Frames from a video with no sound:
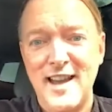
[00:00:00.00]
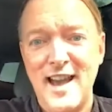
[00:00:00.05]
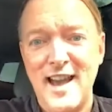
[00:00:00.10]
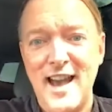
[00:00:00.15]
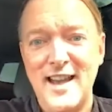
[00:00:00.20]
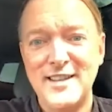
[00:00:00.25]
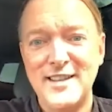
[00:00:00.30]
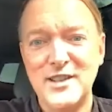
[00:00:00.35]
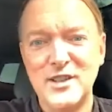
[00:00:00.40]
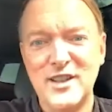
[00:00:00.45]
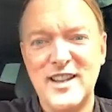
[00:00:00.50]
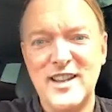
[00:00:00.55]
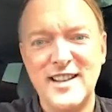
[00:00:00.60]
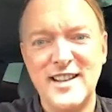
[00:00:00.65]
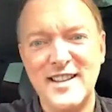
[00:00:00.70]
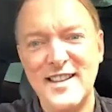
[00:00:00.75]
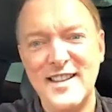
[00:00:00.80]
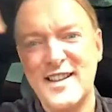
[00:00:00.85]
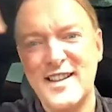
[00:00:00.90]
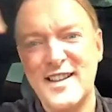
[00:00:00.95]
And you're looking
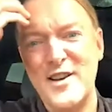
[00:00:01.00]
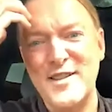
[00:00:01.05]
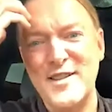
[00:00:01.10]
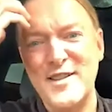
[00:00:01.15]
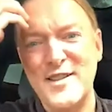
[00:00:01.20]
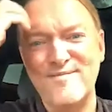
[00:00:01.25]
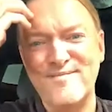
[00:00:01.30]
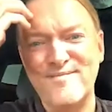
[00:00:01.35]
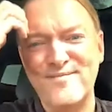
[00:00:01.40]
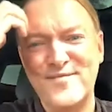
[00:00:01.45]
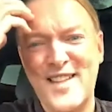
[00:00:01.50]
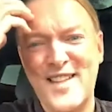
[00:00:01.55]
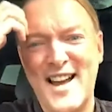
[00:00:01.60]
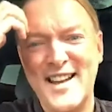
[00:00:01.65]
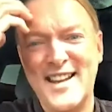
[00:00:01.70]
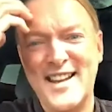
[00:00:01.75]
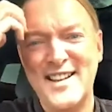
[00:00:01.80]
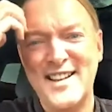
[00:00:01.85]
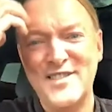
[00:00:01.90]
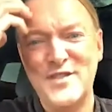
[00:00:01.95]
at it, you're going,
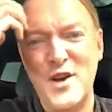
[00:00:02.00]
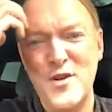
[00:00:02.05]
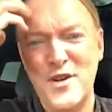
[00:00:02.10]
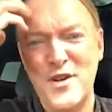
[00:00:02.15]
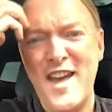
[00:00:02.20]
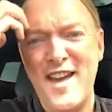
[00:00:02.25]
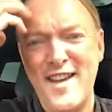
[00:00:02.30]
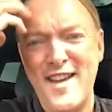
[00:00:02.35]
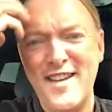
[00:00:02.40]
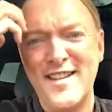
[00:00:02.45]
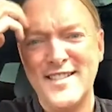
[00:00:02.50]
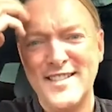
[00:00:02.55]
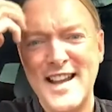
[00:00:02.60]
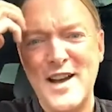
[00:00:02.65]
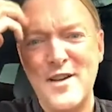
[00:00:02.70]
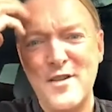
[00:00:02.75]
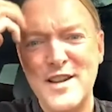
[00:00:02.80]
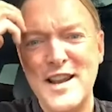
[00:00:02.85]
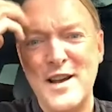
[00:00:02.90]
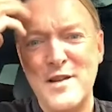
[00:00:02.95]

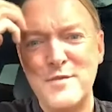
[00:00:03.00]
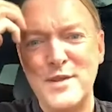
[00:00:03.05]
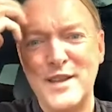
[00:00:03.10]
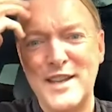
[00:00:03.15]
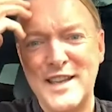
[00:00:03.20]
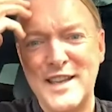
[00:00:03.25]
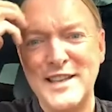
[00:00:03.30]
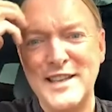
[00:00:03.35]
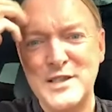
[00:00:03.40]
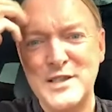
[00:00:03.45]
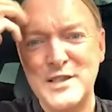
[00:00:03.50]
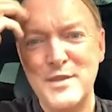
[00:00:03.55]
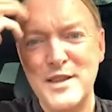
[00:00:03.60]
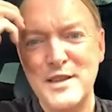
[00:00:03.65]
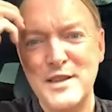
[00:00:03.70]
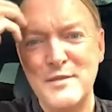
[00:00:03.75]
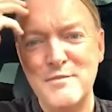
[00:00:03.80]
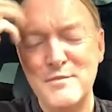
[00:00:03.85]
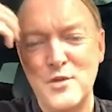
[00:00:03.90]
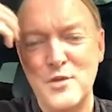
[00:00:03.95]
now I'm beginning to
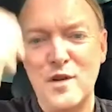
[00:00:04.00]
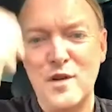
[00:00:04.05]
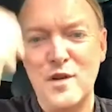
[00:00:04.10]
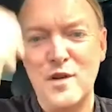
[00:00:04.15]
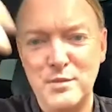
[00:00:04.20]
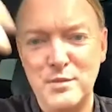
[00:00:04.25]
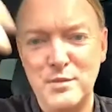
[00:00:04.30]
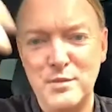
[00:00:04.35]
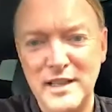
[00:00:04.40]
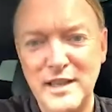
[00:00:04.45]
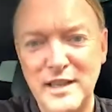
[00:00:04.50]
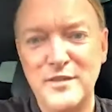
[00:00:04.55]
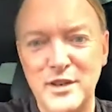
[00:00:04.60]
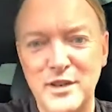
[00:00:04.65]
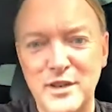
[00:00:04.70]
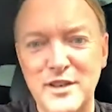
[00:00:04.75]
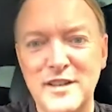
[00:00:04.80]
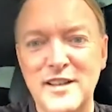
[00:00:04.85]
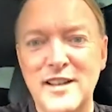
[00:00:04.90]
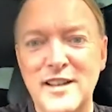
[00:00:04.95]
be more of a
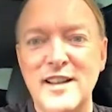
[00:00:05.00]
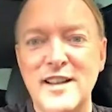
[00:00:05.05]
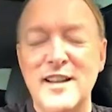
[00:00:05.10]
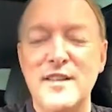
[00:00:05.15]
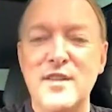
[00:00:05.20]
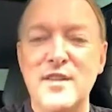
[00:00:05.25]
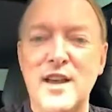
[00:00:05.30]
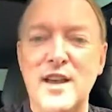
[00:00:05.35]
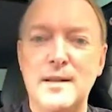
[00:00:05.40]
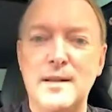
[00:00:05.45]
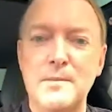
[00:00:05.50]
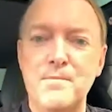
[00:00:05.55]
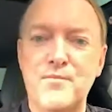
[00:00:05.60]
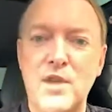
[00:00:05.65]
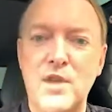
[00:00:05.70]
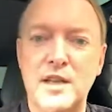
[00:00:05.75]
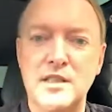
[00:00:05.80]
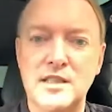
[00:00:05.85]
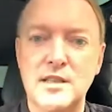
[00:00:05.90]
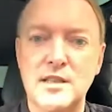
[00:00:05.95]
believer
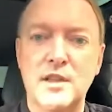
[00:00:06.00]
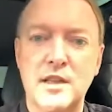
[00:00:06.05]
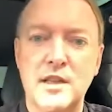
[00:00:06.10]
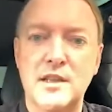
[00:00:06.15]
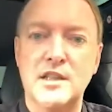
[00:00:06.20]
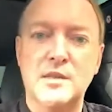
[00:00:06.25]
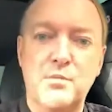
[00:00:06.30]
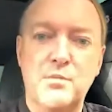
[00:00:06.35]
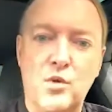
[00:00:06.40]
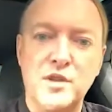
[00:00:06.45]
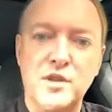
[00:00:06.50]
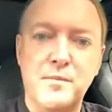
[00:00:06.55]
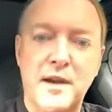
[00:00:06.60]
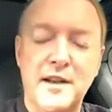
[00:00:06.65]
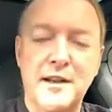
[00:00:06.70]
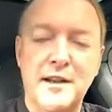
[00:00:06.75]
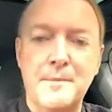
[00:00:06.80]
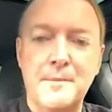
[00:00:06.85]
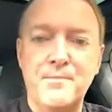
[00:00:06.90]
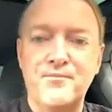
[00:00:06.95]
that simulated sports
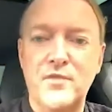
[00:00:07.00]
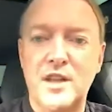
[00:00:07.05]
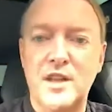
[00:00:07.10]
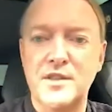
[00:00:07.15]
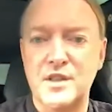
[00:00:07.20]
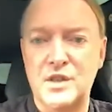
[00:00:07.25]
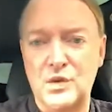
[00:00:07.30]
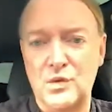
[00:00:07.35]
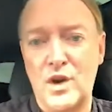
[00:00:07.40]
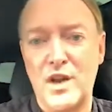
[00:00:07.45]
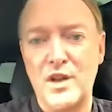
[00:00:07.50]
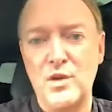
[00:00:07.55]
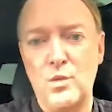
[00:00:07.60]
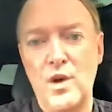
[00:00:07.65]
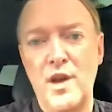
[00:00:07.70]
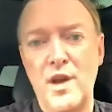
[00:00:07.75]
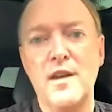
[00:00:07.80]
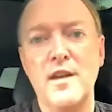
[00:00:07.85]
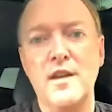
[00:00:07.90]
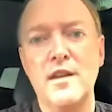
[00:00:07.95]
betting is a great
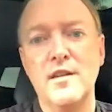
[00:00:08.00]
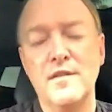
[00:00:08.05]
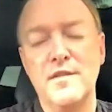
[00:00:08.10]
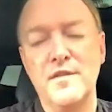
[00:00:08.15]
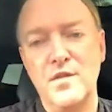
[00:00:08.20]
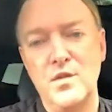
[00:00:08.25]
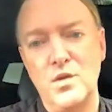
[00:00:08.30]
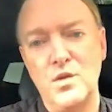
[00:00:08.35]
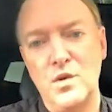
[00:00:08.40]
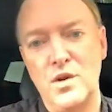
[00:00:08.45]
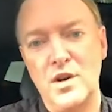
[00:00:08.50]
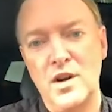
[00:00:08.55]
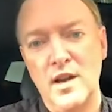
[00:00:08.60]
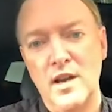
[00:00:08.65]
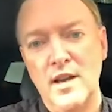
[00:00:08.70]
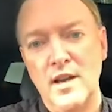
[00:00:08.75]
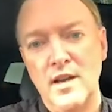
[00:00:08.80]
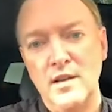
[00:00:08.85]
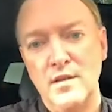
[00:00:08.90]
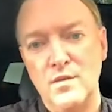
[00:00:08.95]
way for
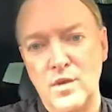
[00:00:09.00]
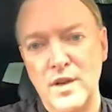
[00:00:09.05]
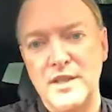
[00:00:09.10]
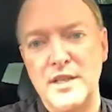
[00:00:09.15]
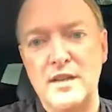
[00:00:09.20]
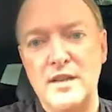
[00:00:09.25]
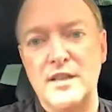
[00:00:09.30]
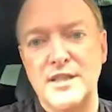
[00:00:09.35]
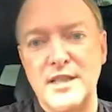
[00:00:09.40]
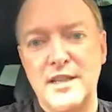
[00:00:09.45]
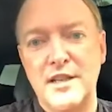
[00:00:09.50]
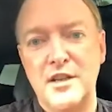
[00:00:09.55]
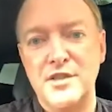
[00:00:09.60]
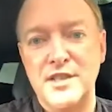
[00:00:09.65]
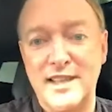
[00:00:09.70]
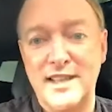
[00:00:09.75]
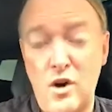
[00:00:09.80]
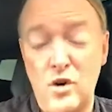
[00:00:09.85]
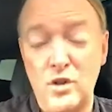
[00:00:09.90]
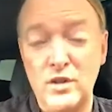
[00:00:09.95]
retail casinos
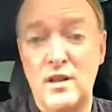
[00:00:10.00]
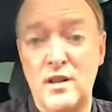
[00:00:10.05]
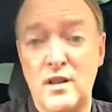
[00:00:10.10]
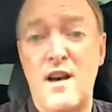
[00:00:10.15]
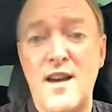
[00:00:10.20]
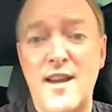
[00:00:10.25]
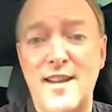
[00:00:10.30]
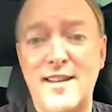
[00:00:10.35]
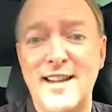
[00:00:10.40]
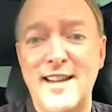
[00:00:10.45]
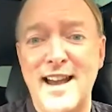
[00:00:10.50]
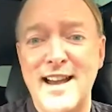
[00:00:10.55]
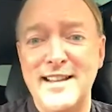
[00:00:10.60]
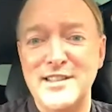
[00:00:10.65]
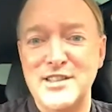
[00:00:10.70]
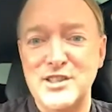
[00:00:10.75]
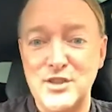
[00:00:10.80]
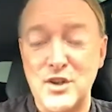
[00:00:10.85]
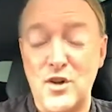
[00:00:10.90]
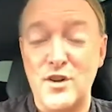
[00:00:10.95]
to get online
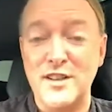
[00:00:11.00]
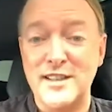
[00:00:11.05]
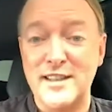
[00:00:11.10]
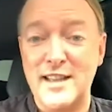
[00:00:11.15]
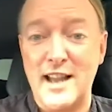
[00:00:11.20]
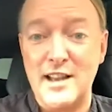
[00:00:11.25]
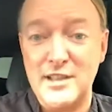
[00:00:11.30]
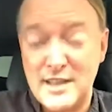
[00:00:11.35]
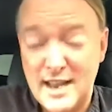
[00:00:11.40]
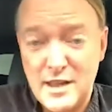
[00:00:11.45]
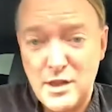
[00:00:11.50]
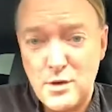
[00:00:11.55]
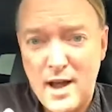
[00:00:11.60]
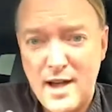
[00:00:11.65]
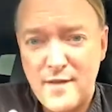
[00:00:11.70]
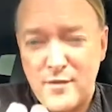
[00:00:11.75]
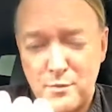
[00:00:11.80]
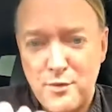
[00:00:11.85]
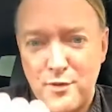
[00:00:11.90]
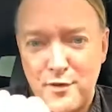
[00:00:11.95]
and start, and you
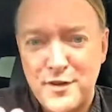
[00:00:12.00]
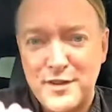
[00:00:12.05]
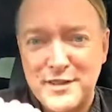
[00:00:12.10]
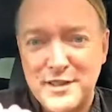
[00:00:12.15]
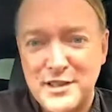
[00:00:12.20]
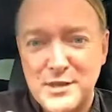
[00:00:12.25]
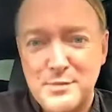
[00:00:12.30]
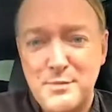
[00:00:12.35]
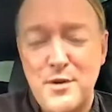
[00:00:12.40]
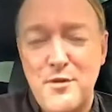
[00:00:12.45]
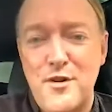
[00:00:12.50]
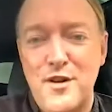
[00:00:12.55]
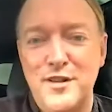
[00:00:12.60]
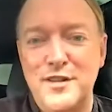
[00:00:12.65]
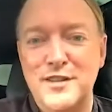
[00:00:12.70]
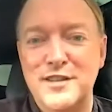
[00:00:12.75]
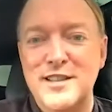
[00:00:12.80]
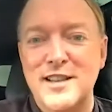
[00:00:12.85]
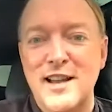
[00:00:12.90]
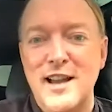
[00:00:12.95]
have a product
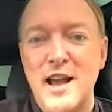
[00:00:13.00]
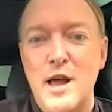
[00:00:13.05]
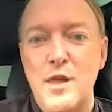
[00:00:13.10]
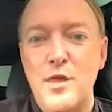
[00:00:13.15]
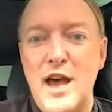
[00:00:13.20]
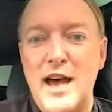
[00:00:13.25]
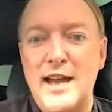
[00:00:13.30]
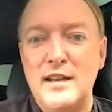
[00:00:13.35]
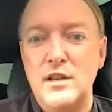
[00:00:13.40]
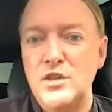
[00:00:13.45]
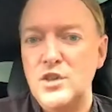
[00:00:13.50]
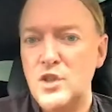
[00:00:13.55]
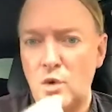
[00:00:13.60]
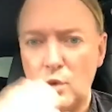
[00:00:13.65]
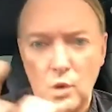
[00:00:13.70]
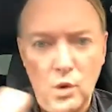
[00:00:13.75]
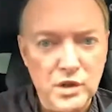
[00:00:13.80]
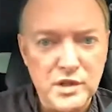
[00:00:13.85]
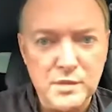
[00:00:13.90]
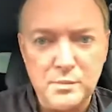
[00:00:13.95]
experience that not
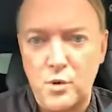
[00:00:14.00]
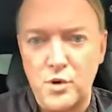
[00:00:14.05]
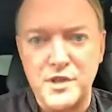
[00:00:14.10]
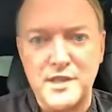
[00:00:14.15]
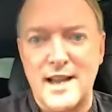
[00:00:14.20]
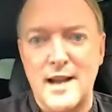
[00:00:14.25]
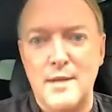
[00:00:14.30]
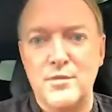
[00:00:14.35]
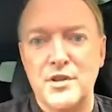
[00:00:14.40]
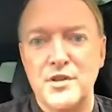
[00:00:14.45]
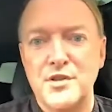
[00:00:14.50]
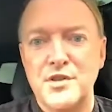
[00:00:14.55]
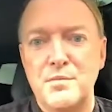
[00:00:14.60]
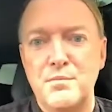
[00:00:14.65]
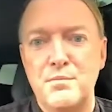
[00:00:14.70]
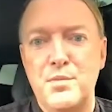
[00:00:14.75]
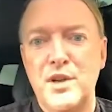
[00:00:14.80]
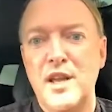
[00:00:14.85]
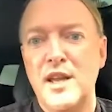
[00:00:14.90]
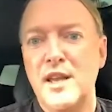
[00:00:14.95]
all sports
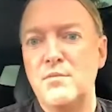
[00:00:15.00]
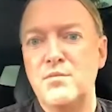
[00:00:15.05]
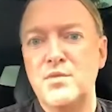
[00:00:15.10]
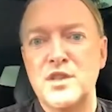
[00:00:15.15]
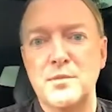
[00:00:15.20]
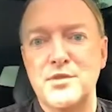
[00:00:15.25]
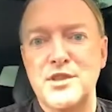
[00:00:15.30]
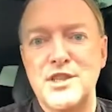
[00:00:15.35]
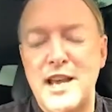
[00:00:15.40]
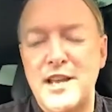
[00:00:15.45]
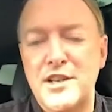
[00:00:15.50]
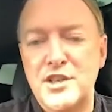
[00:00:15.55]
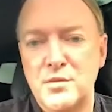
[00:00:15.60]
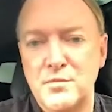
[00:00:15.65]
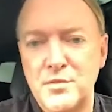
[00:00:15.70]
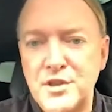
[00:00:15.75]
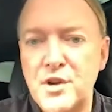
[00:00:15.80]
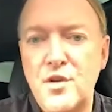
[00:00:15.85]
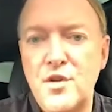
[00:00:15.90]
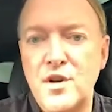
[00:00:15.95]
gamblers, but a
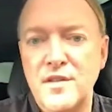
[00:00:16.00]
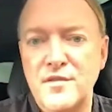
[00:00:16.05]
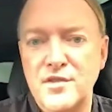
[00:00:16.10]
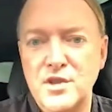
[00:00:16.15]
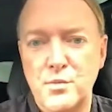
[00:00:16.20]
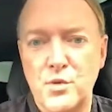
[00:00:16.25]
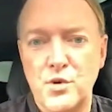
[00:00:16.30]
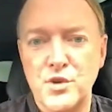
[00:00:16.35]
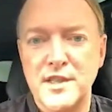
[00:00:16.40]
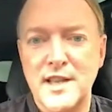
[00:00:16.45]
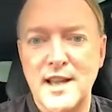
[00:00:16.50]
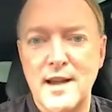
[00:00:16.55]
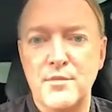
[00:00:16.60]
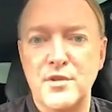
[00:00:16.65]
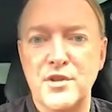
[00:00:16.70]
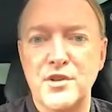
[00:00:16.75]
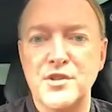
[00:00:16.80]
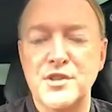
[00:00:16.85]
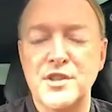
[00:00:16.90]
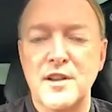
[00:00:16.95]
substantial minority of sports
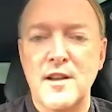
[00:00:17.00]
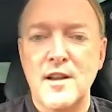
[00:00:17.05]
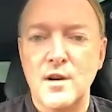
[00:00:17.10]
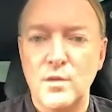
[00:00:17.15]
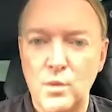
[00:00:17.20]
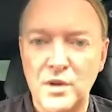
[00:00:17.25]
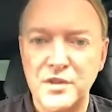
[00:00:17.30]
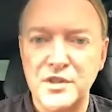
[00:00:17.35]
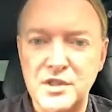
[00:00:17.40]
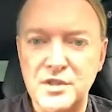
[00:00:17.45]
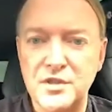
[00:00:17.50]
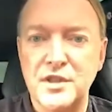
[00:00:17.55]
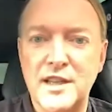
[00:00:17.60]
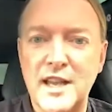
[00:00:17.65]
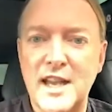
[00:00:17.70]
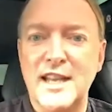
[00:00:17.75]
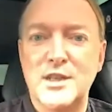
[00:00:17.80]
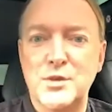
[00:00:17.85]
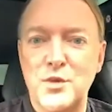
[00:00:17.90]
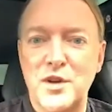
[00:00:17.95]
gamblers wants to
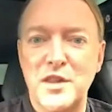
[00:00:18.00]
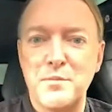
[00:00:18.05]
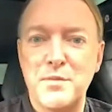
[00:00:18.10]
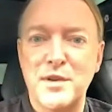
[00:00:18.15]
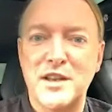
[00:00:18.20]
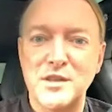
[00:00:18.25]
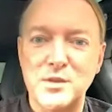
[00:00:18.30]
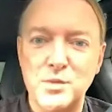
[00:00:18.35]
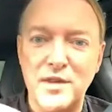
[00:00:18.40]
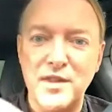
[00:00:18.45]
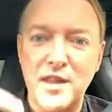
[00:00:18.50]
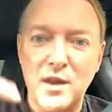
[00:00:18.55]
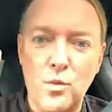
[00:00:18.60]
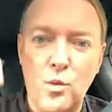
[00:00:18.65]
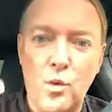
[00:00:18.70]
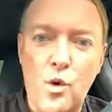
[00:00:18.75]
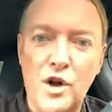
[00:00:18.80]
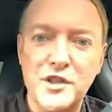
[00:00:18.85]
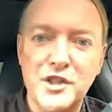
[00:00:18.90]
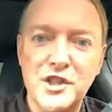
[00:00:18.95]
engage with, because when they
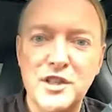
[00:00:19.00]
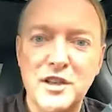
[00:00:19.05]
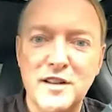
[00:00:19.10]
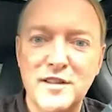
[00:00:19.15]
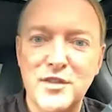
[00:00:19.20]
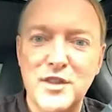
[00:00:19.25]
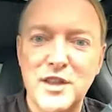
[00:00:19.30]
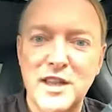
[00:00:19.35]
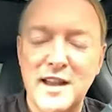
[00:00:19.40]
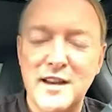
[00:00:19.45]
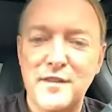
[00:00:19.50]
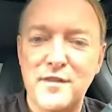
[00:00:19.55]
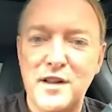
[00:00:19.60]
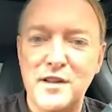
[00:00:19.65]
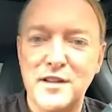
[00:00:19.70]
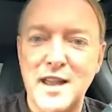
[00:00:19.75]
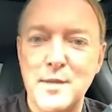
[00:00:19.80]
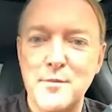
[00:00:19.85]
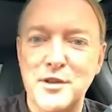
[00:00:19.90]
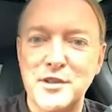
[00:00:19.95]
watch the
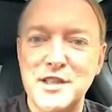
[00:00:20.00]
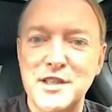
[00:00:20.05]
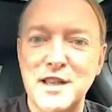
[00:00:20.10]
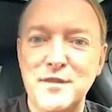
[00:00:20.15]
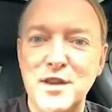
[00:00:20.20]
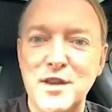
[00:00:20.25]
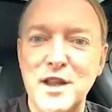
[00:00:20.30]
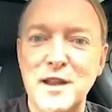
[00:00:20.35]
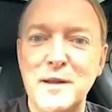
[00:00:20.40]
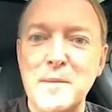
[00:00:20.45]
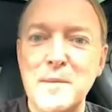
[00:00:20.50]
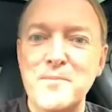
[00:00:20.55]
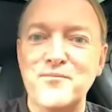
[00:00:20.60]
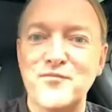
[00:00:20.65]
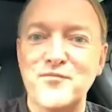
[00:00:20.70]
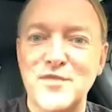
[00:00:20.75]
NFL game on TV,